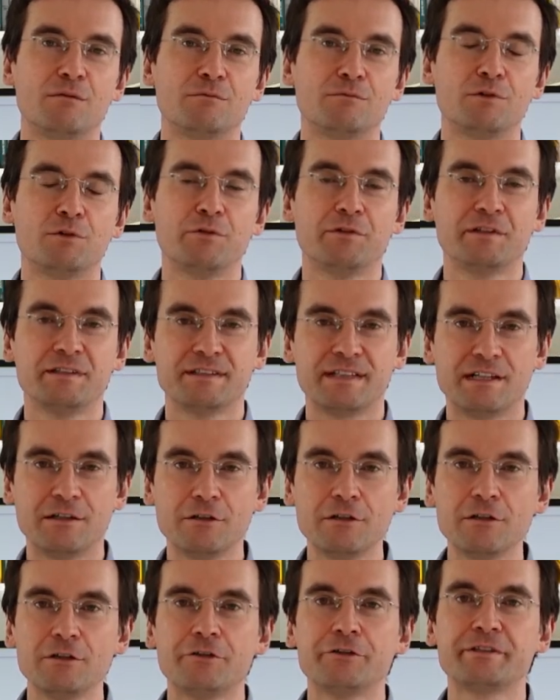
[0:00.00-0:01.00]
we will now
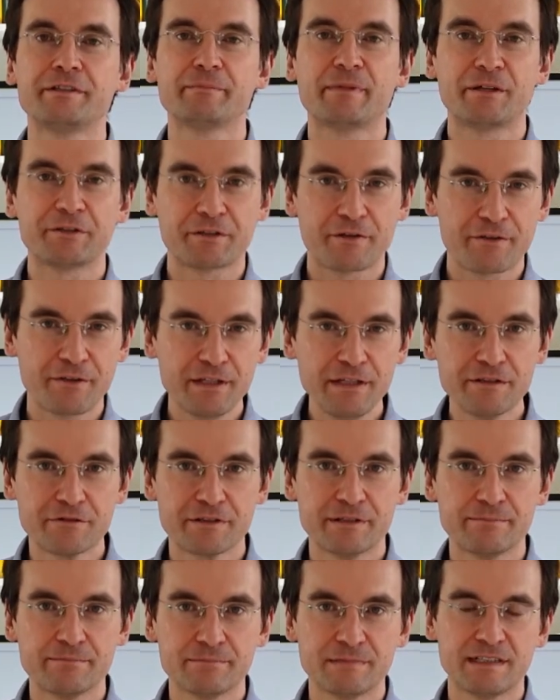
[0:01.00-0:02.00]
learn about a
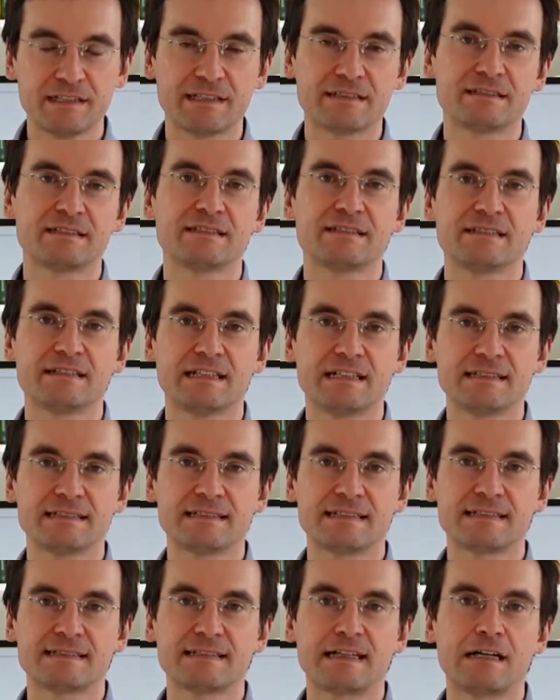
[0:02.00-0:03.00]
theorem that tells
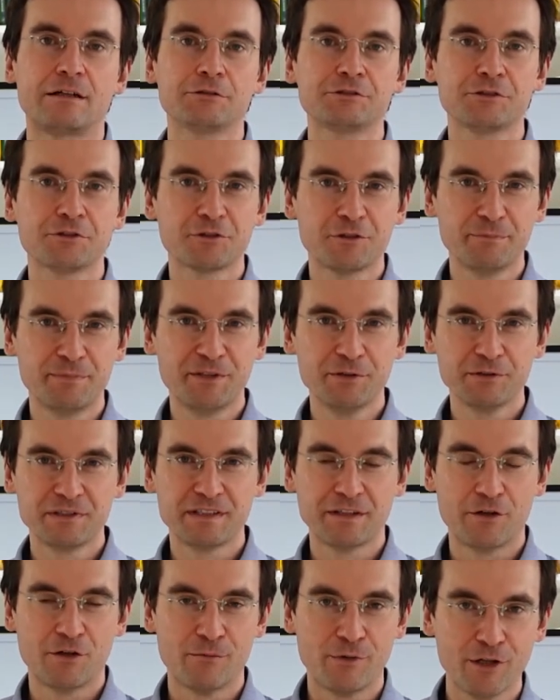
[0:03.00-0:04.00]
us how to compute the
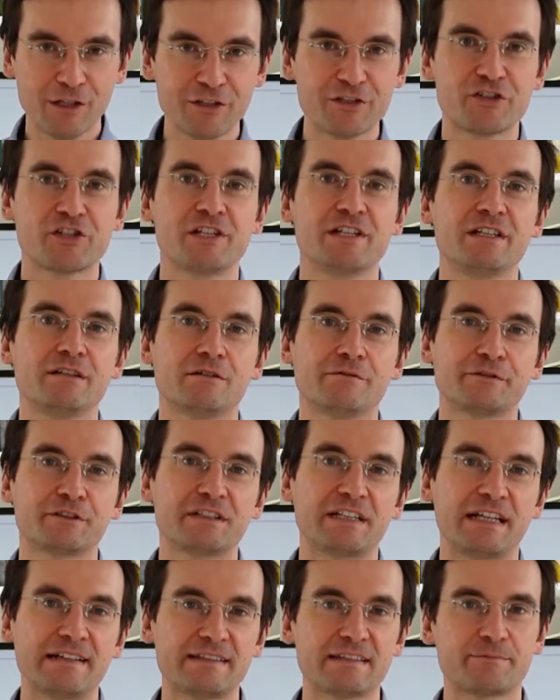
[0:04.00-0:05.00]
homology of a
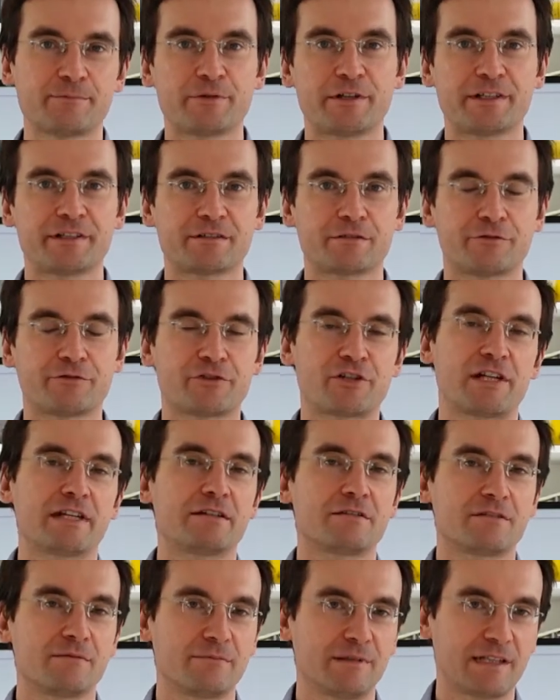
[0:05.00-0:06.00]
tensor product of chain
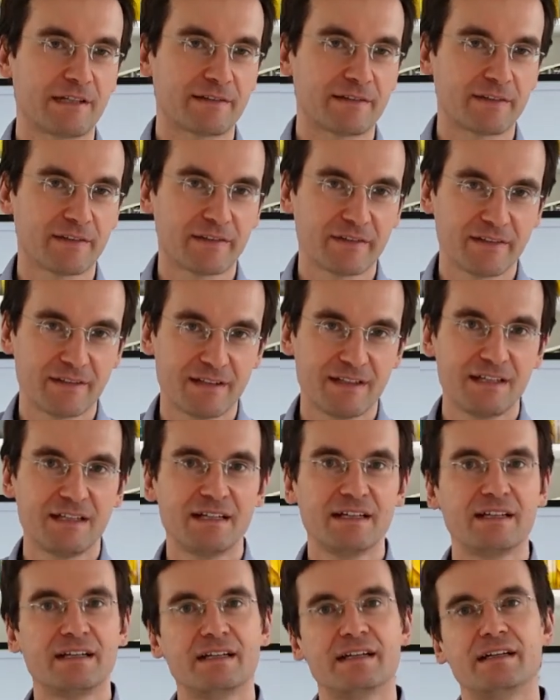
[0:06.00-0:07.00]
complexes.
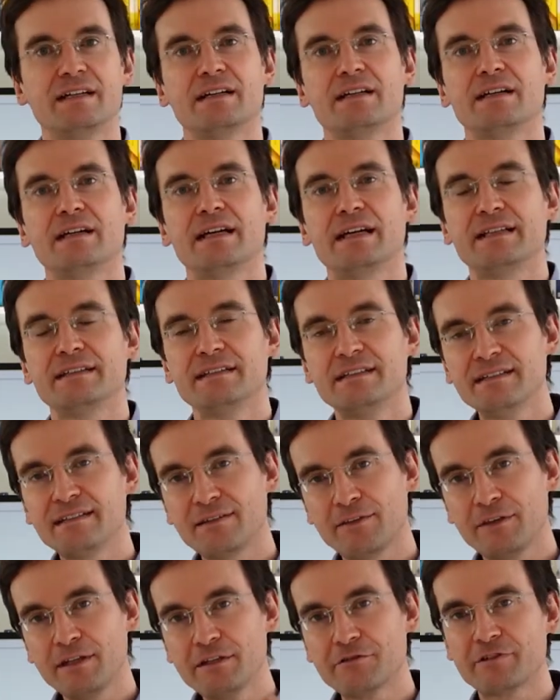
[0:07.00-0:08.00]
And this
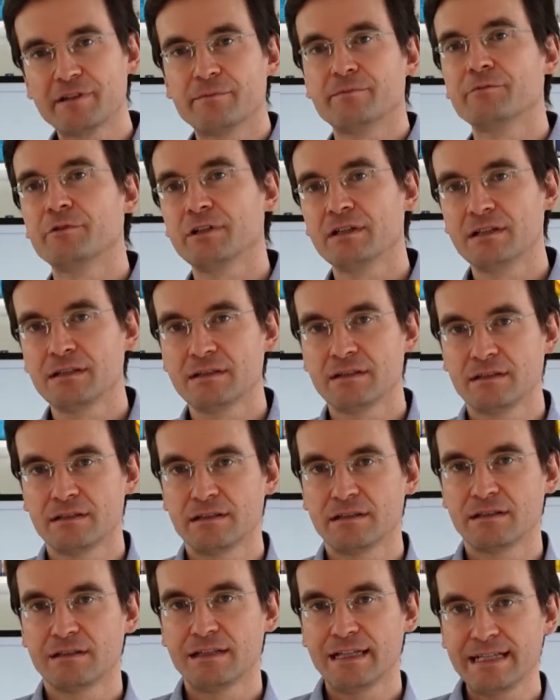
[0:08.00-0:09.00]
theorem will
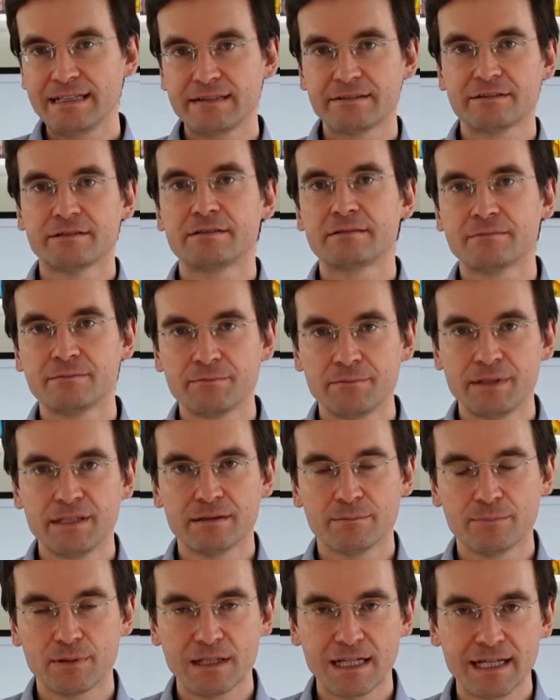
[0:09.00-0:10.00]
later be
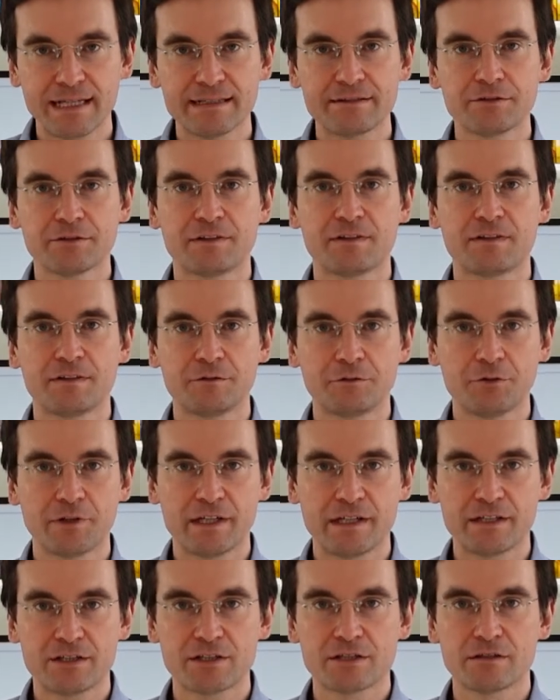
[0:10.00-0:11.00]
applied to the
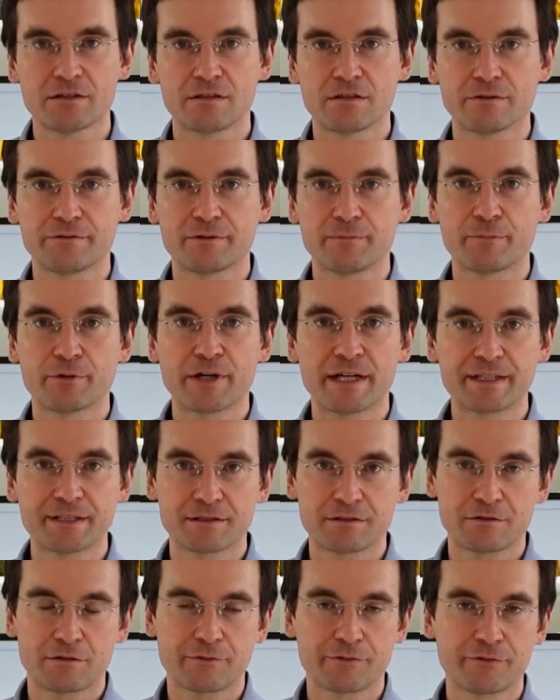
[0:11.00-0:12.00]
situation of a
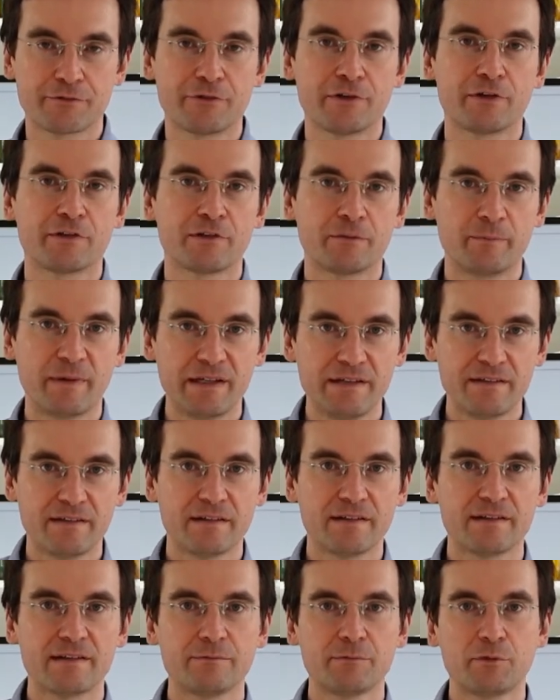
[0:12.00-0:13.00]
product of
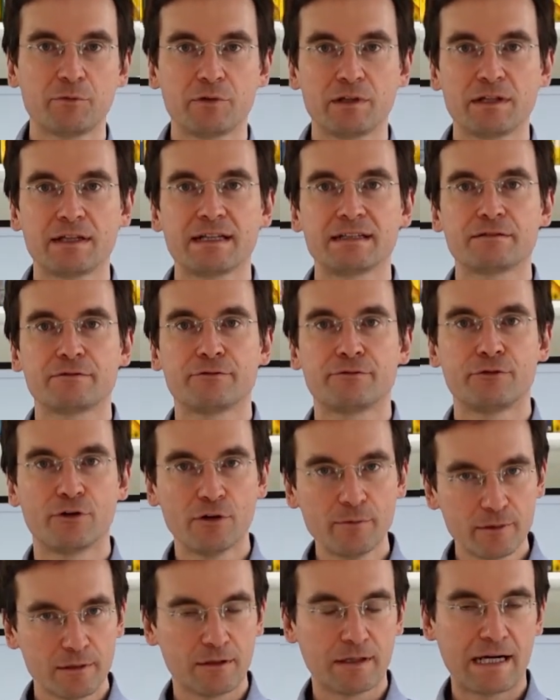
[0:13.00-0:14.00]
spaces, and we will get a
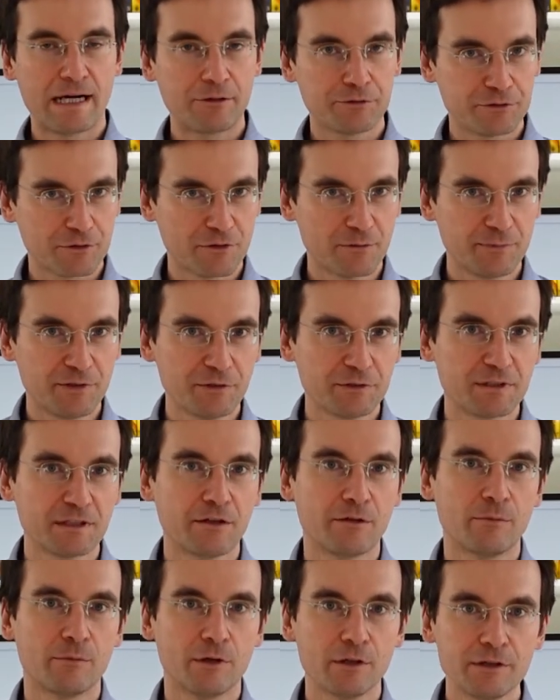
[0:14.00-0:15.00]
formula how to compute the
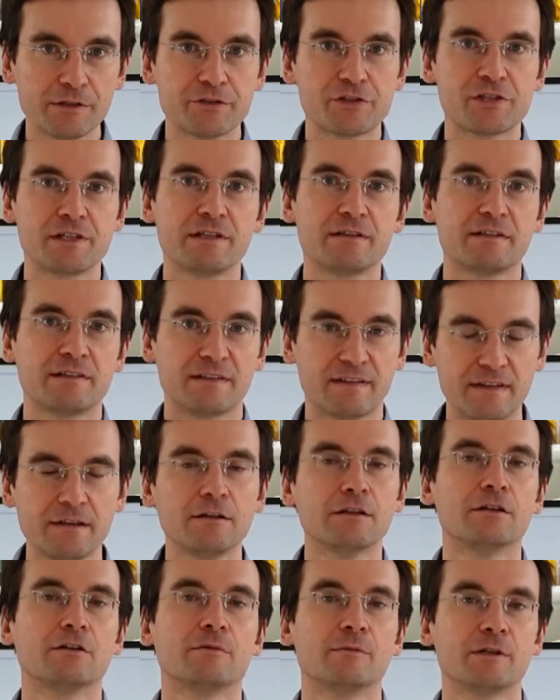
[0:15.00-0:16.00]
homology, the
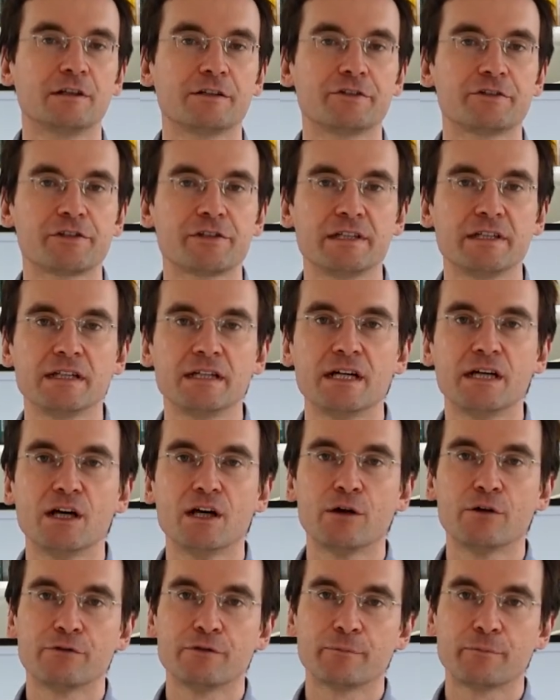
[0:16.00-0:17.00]
singular homology,
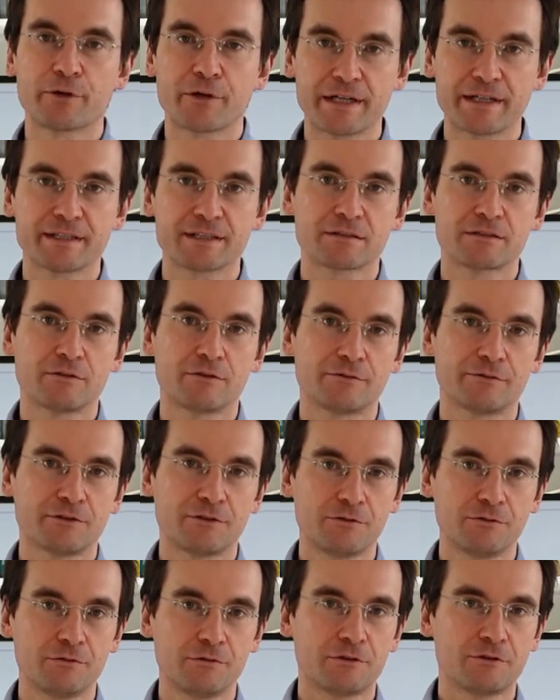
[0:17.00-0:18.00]
of a product of
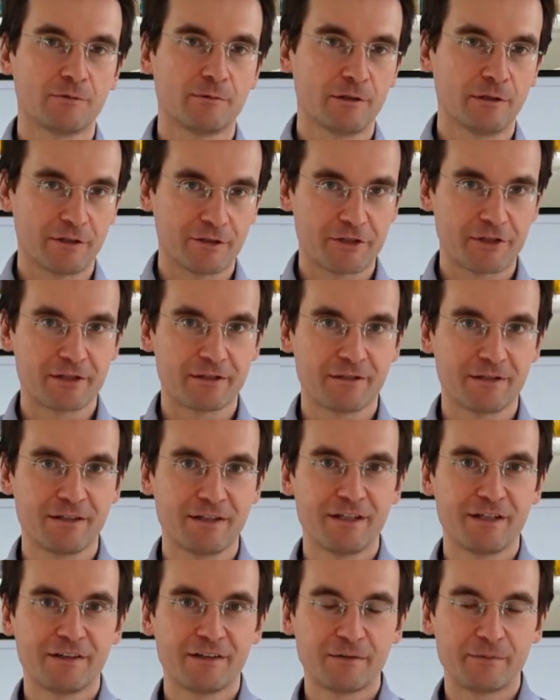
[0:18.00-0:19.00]
two topological
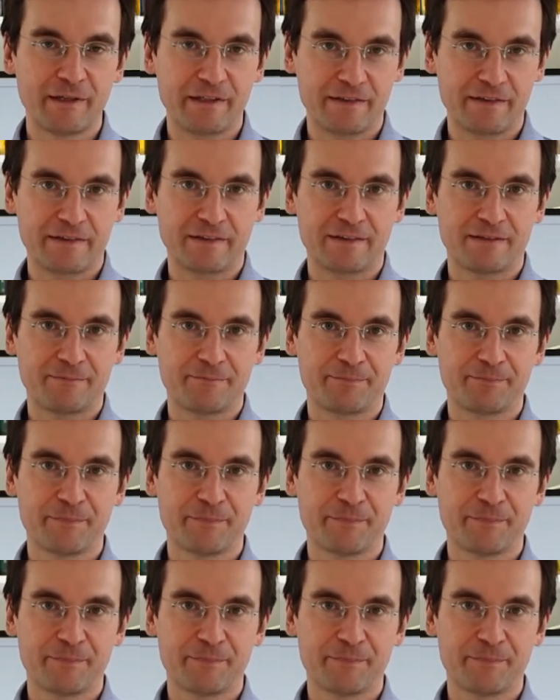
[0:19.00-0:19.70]
spaces.